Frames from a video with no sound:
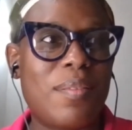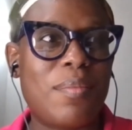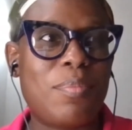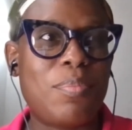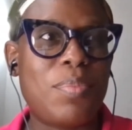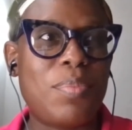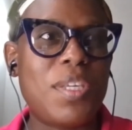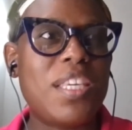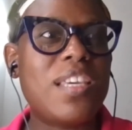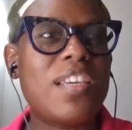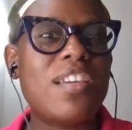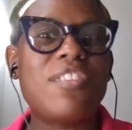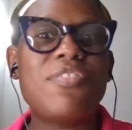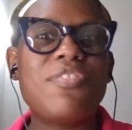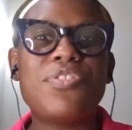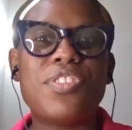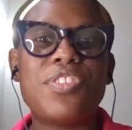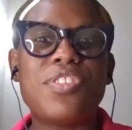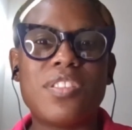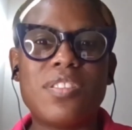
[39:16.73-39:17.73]
be
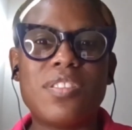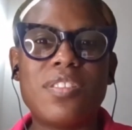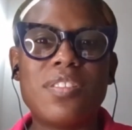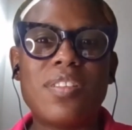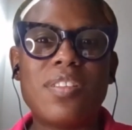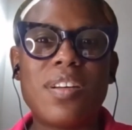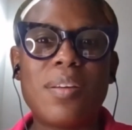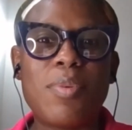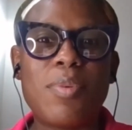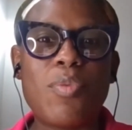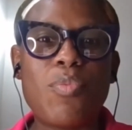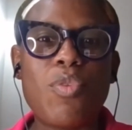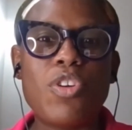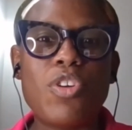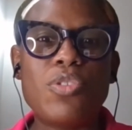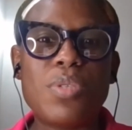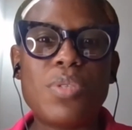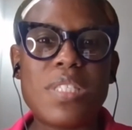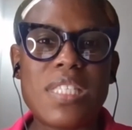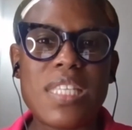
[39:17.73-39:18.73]
careful about
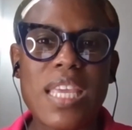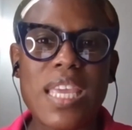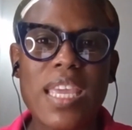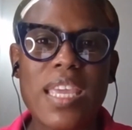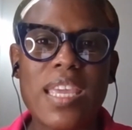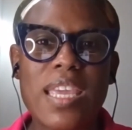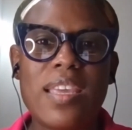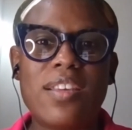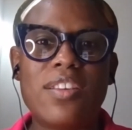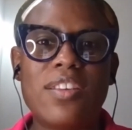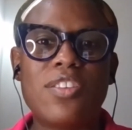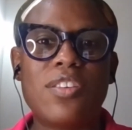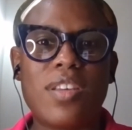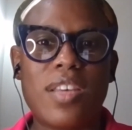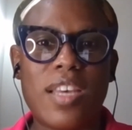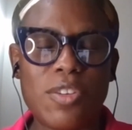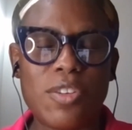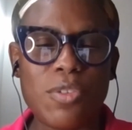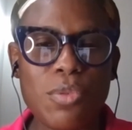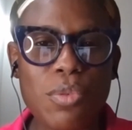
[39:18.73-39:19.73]
what you say
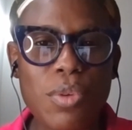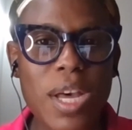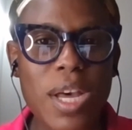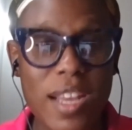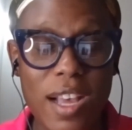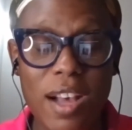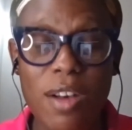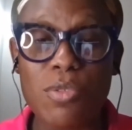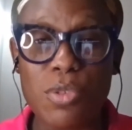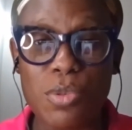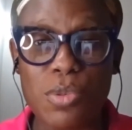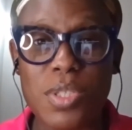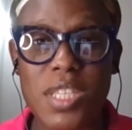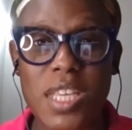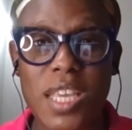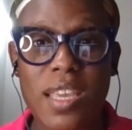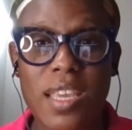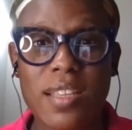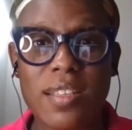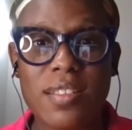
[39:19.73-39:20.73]
and how you
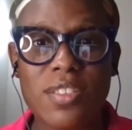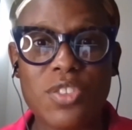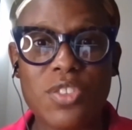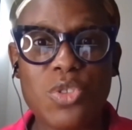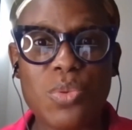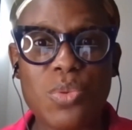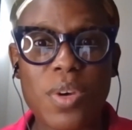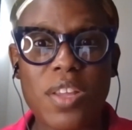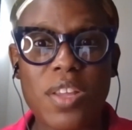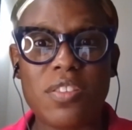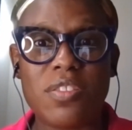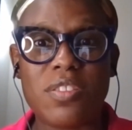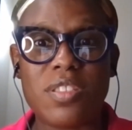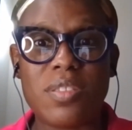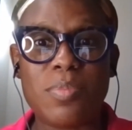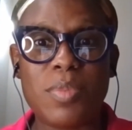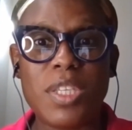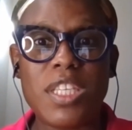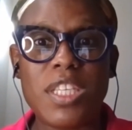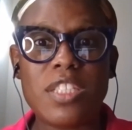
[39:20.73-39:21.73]
say it to
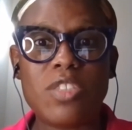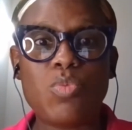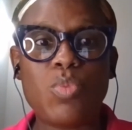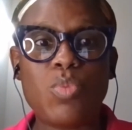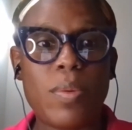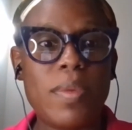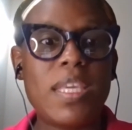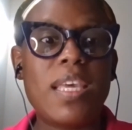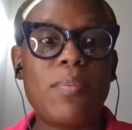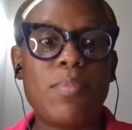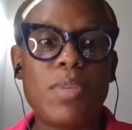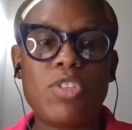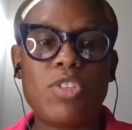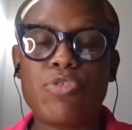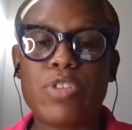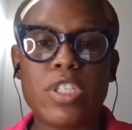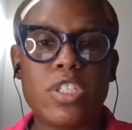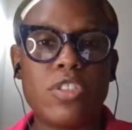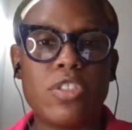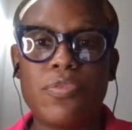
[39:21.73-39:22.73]
others, because women can be
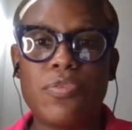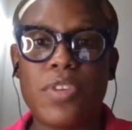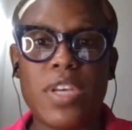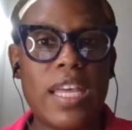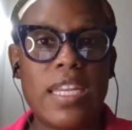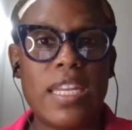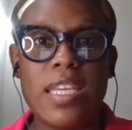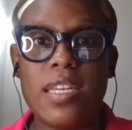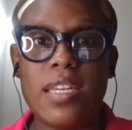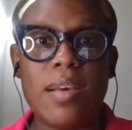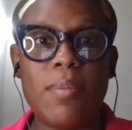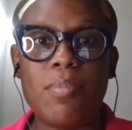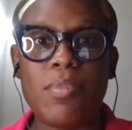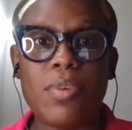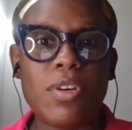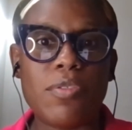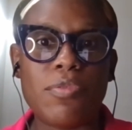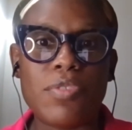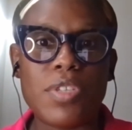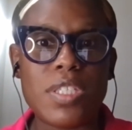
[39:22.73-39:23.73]
triggered for any
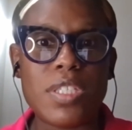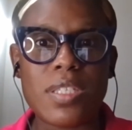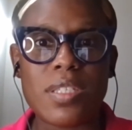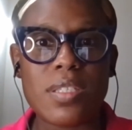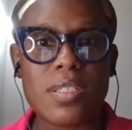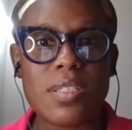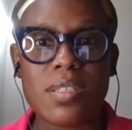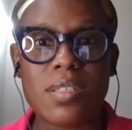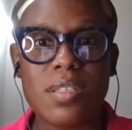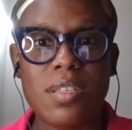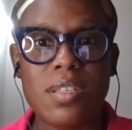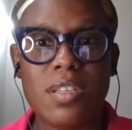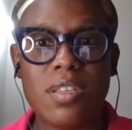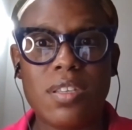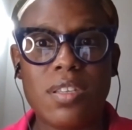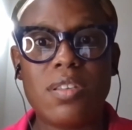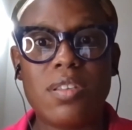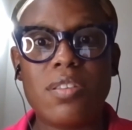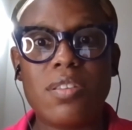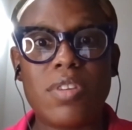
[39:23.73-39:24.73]
number of reasons,
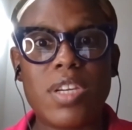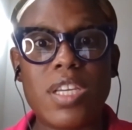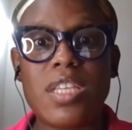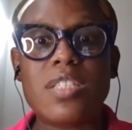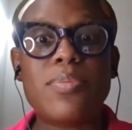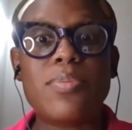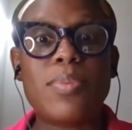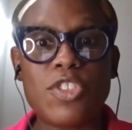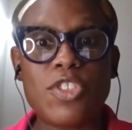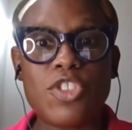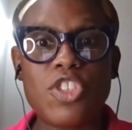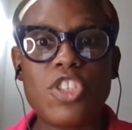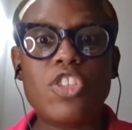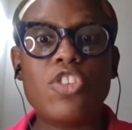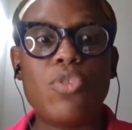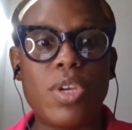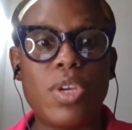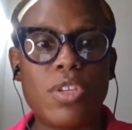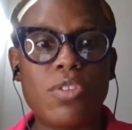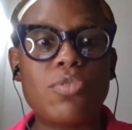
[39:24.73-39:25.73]
right?
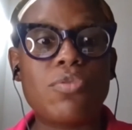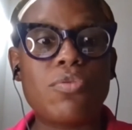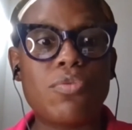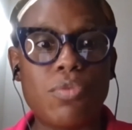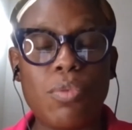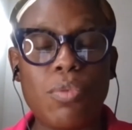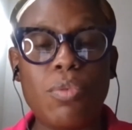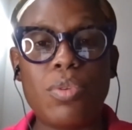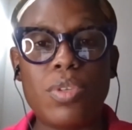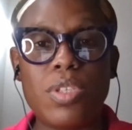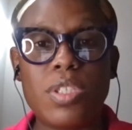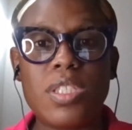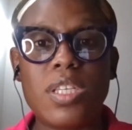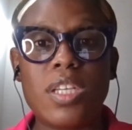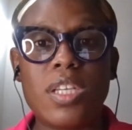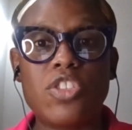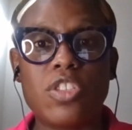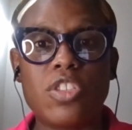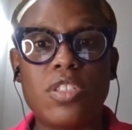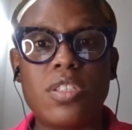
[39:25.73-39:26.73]
Especially going through
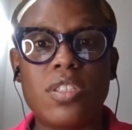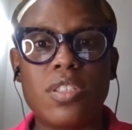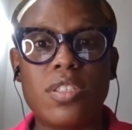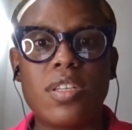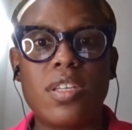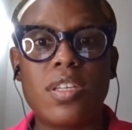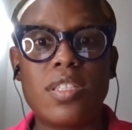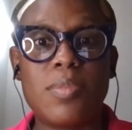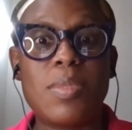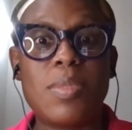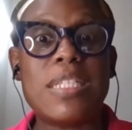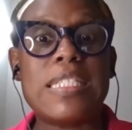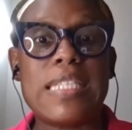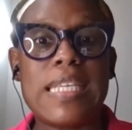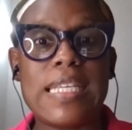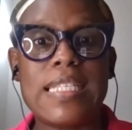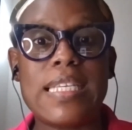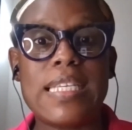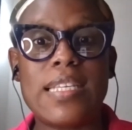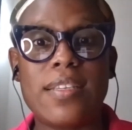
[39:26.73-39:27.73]
such a
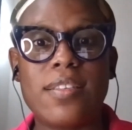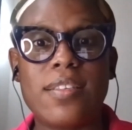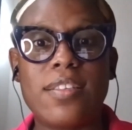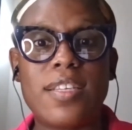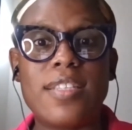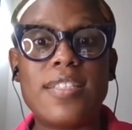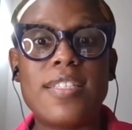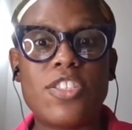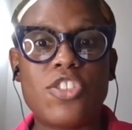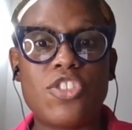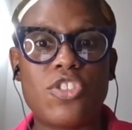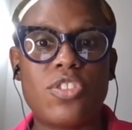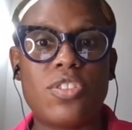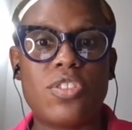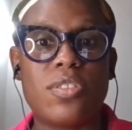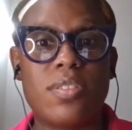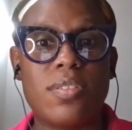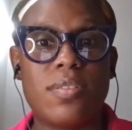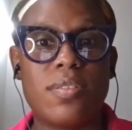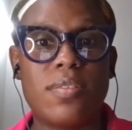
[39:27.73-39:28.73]
debilitating
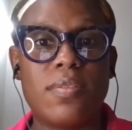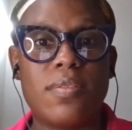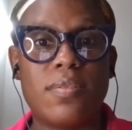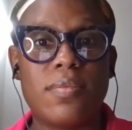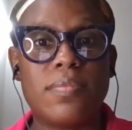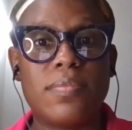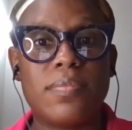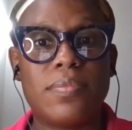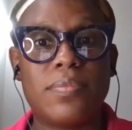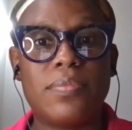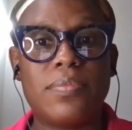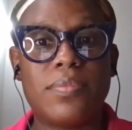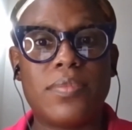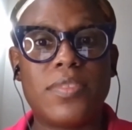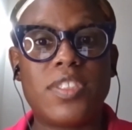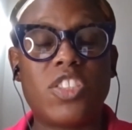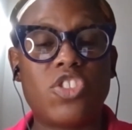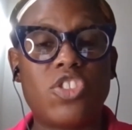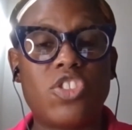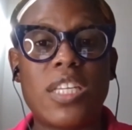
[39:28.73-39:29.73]
condition,
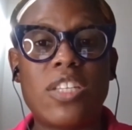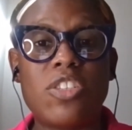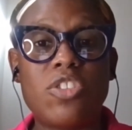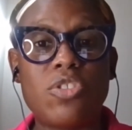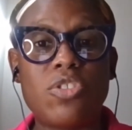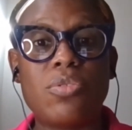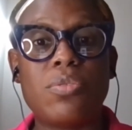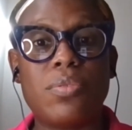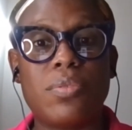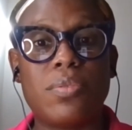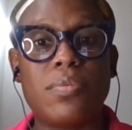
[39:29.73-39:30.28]
such as endo.